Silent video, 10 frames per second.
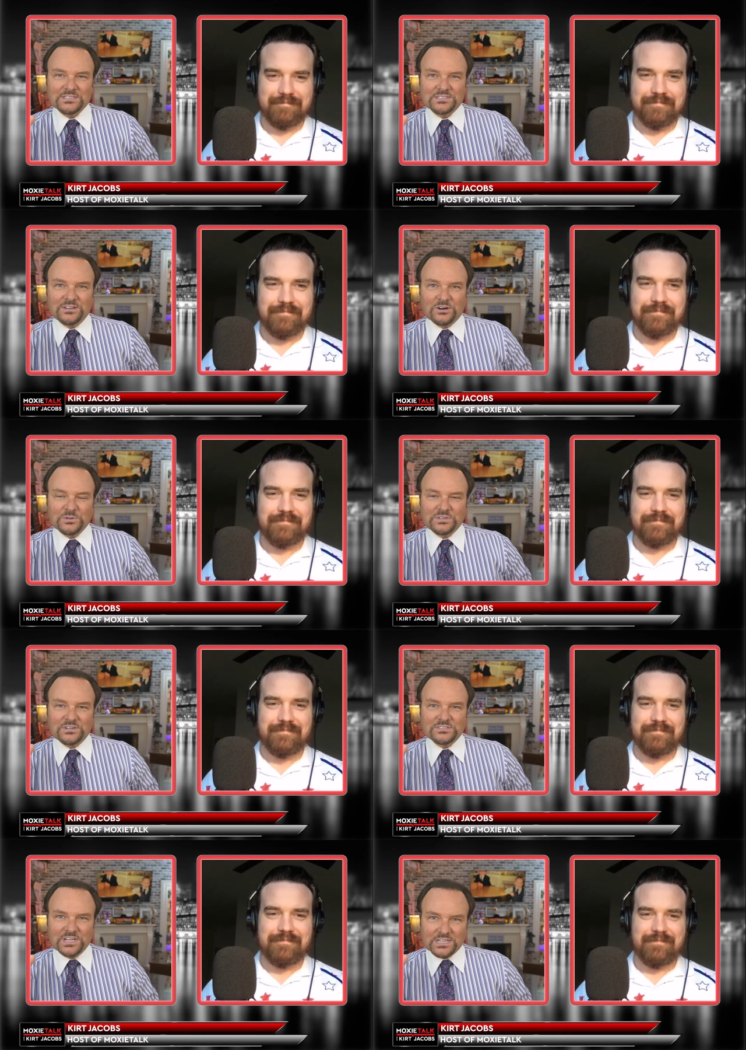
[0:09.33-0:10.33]
Speaker 1: Talk with
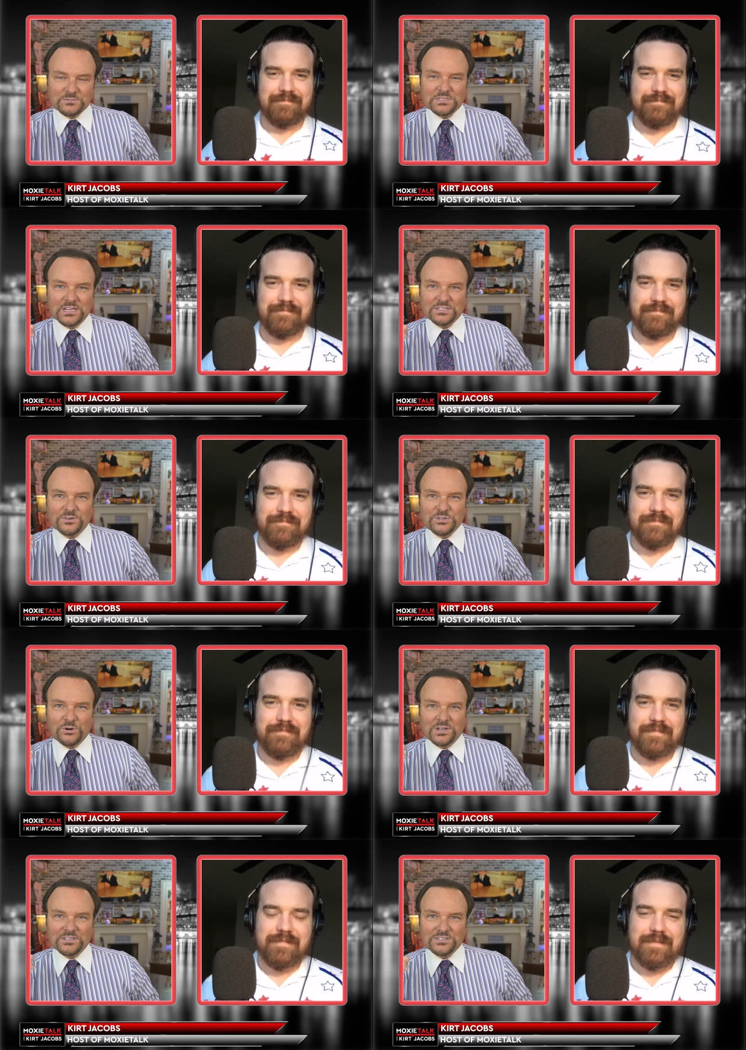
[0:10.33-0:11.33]
Kirt Jacobs. Thanks for
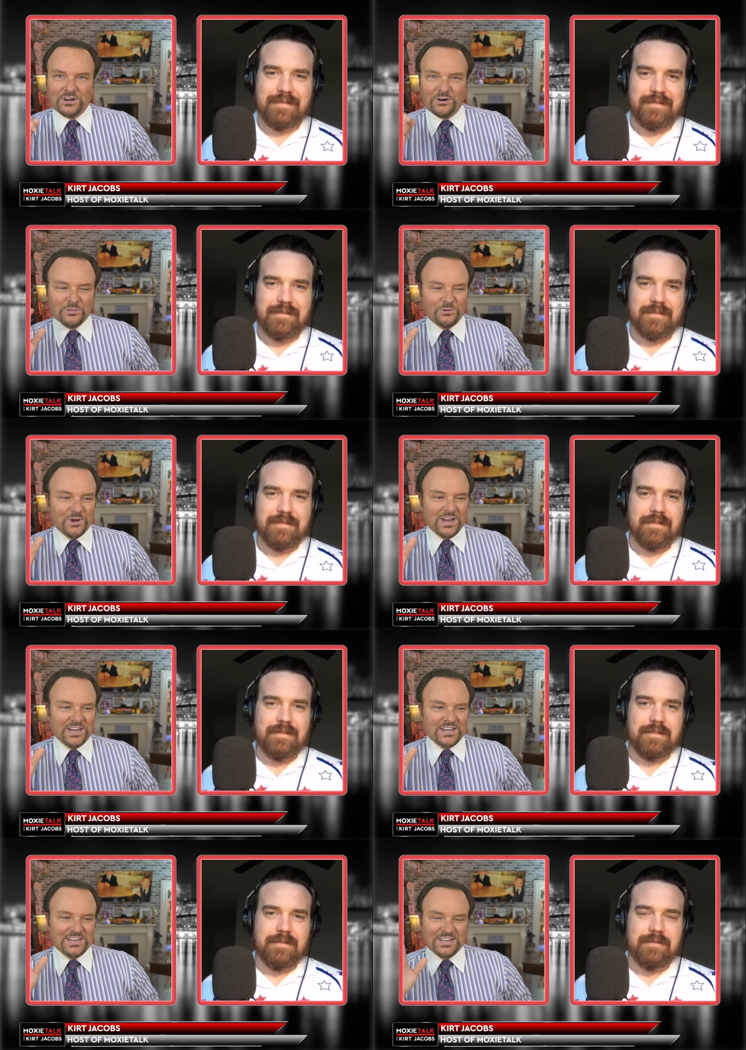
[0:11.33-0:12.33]
joining us all the
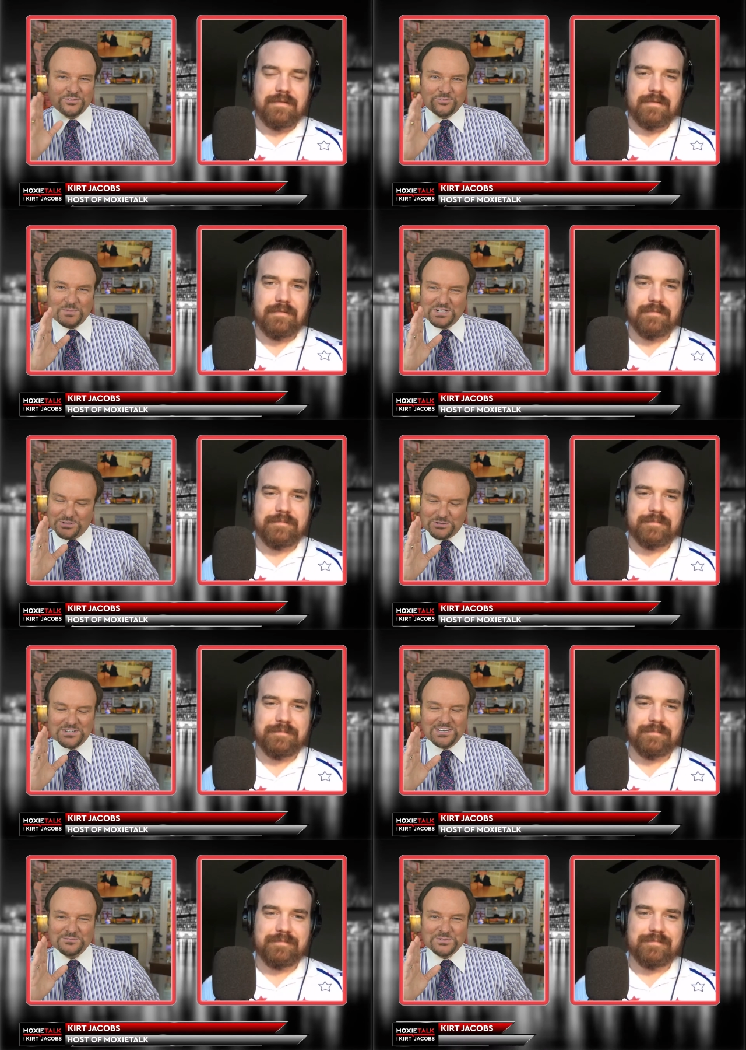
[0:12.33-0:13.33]
way from another
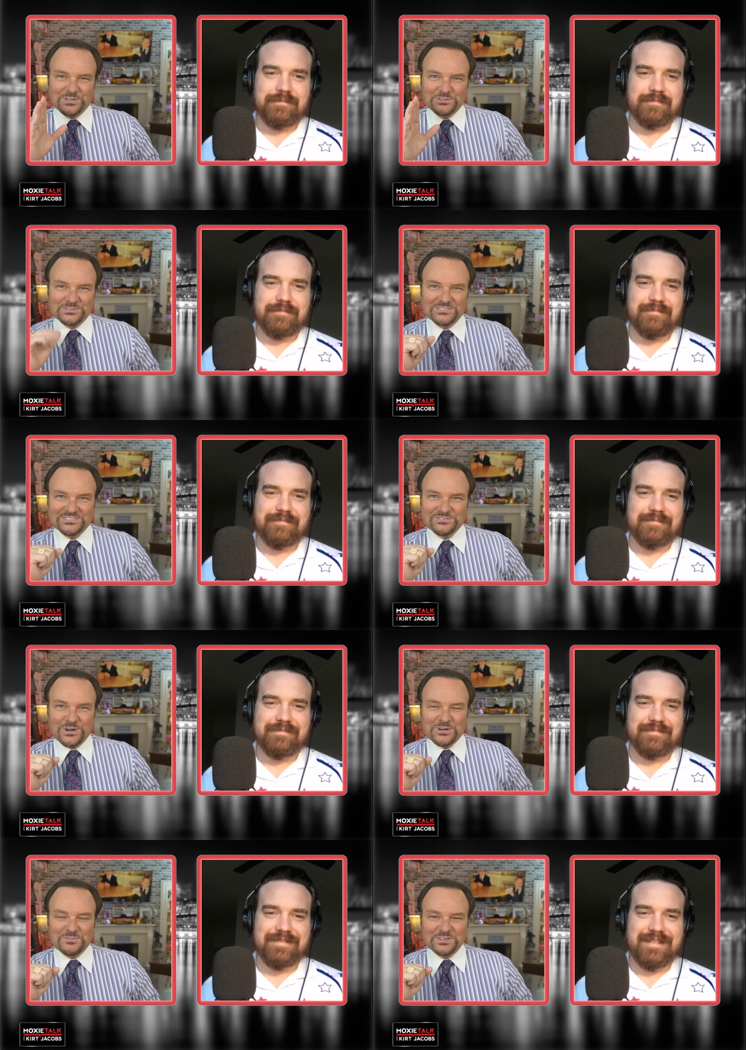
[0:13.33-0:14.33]
time zone.
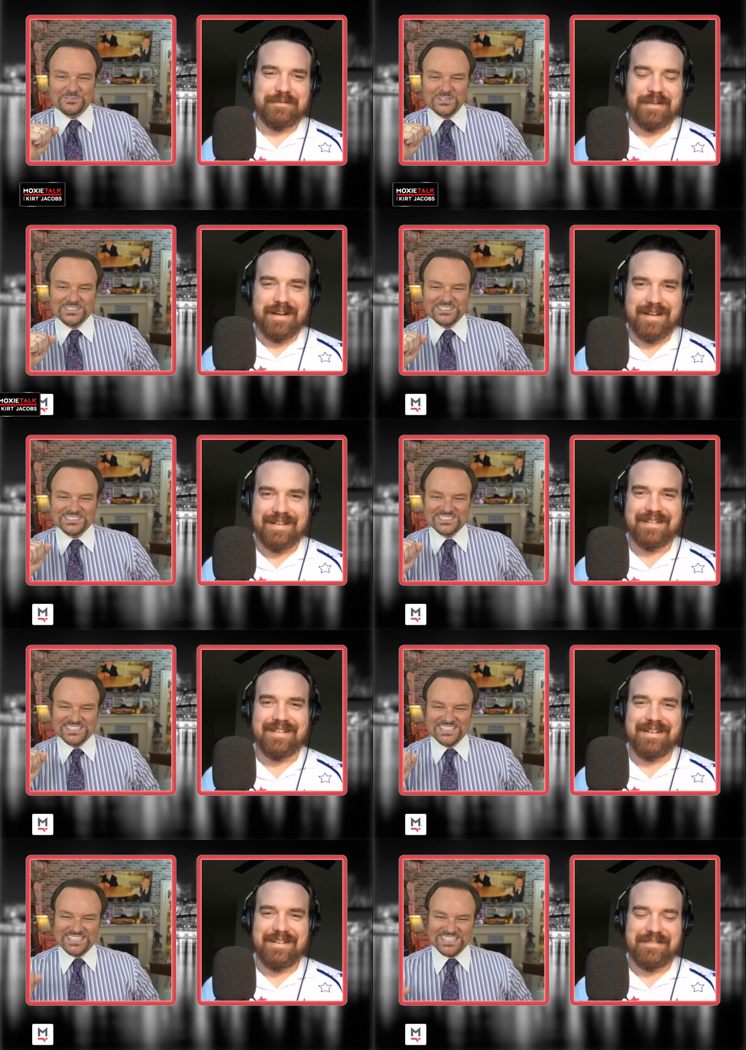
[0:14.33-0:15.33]
Welcome, my friend. Right.
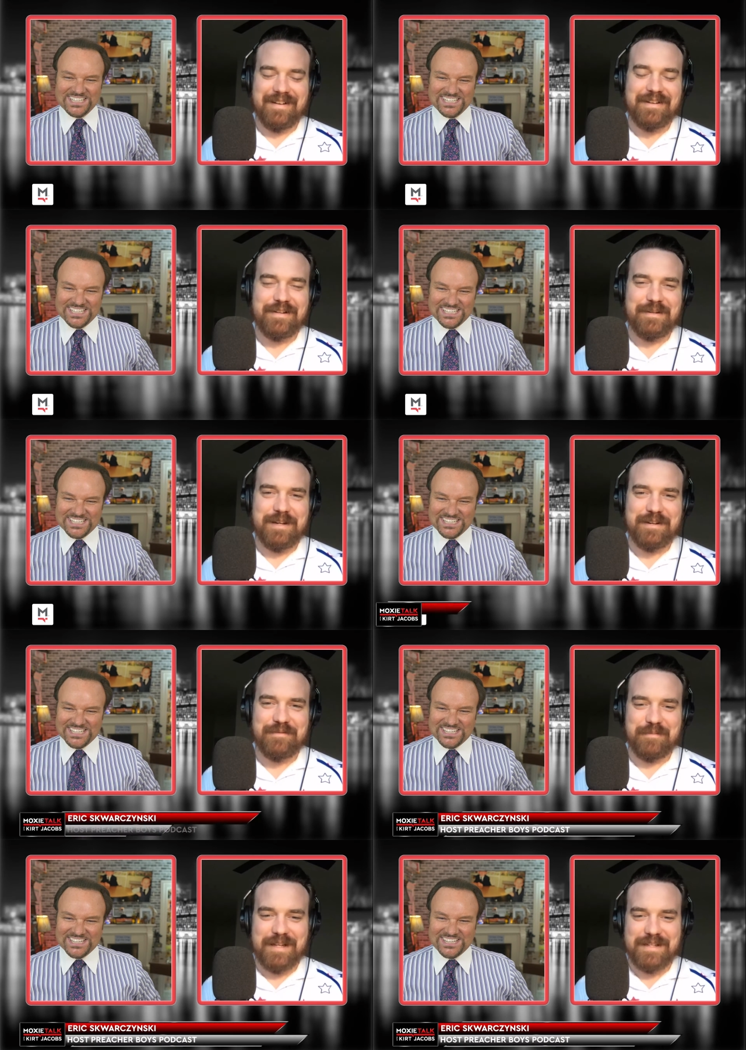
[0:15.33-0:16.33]
Speaker 2: Right. Good to be here
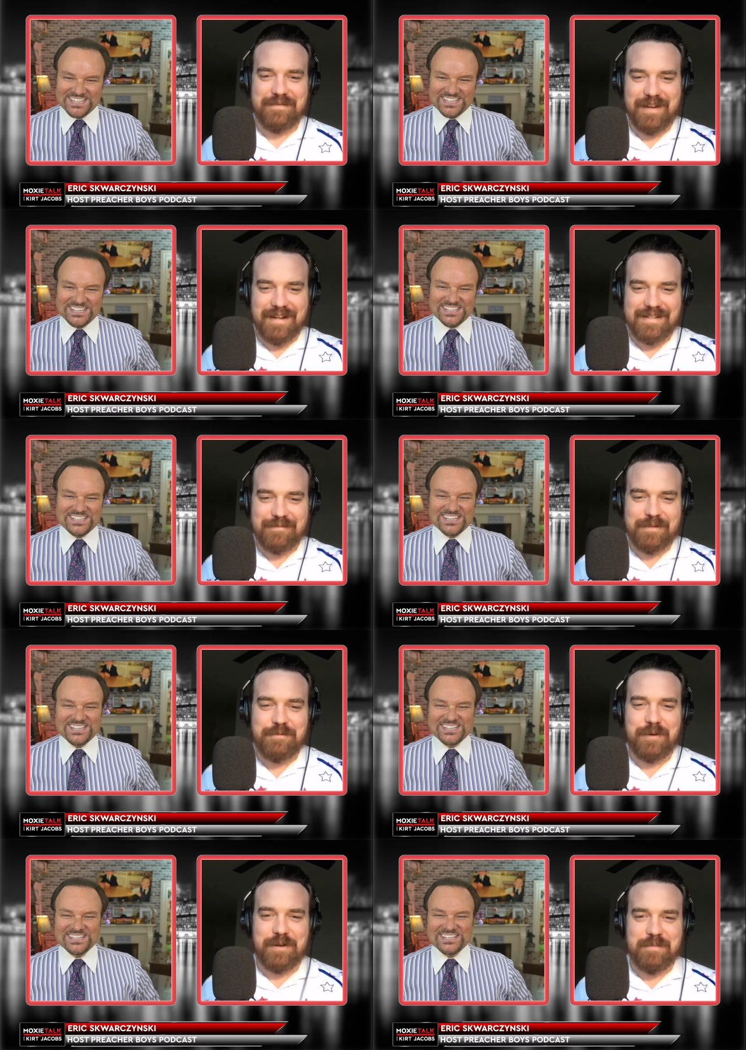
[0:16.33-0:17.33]
from Las Vegas. Wish
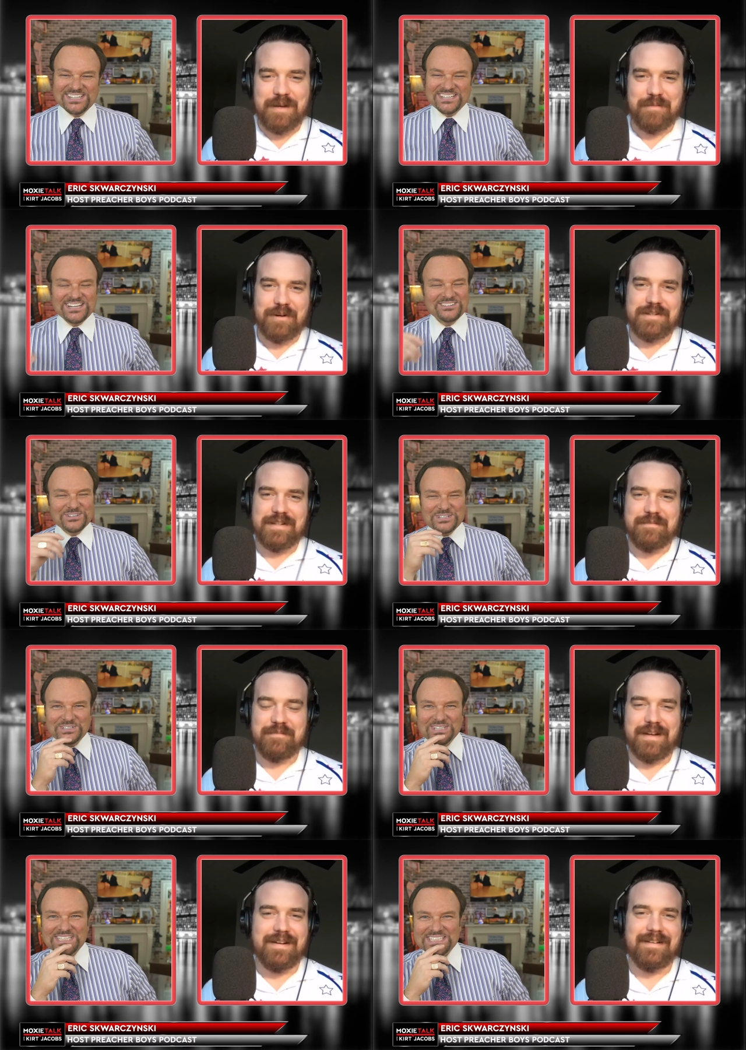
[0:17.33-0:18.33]
we could be in person. We
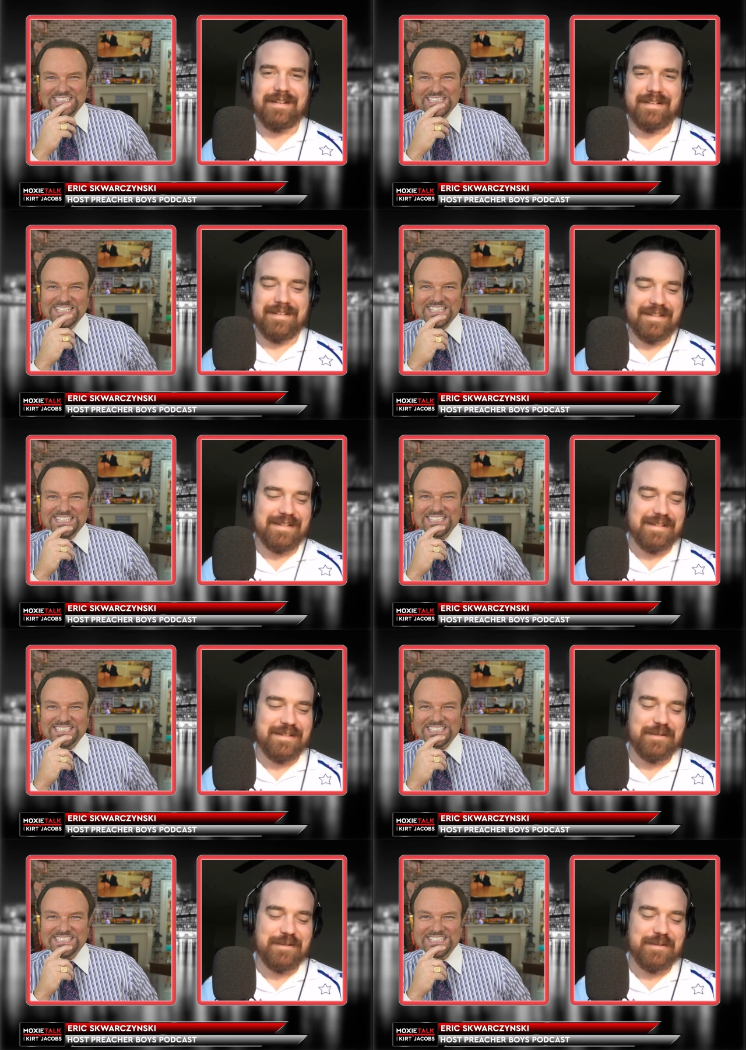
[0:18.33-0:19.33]
could. But, uh, this is
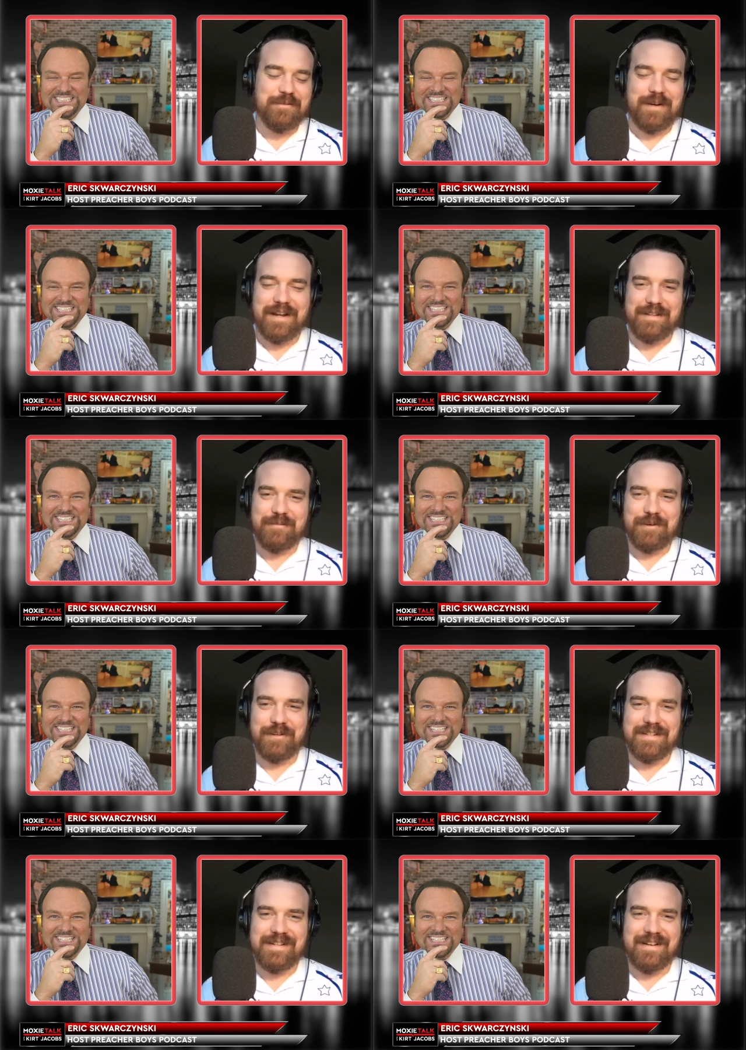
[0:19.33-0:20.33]
the way the
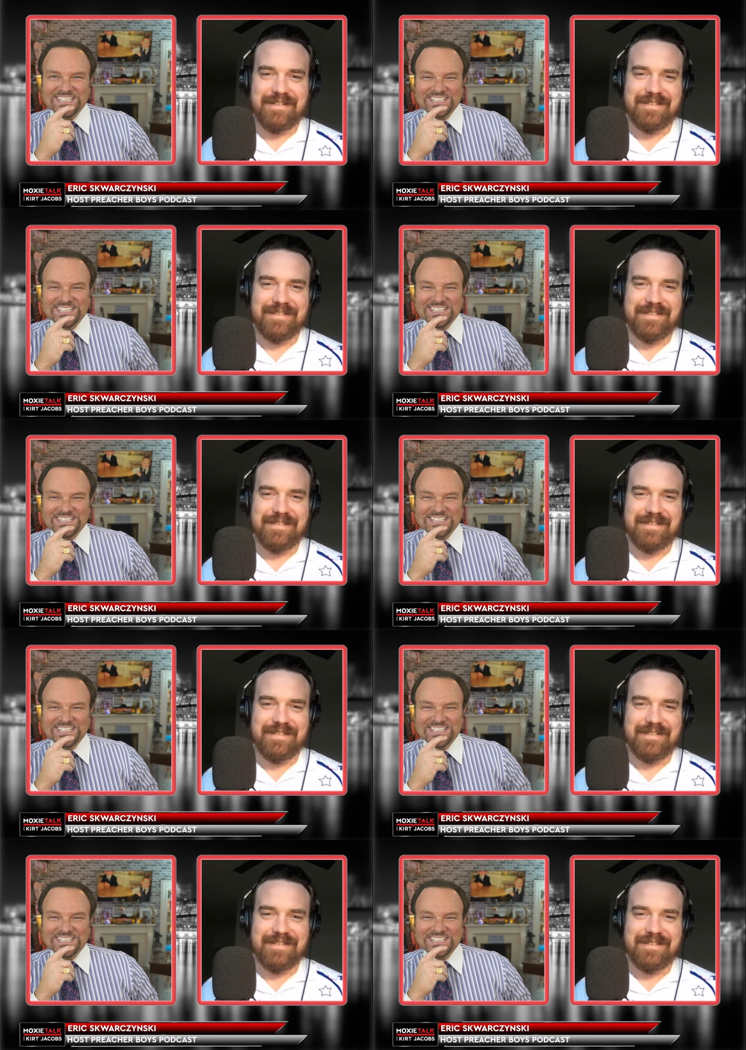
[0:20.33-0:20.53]
world is now. It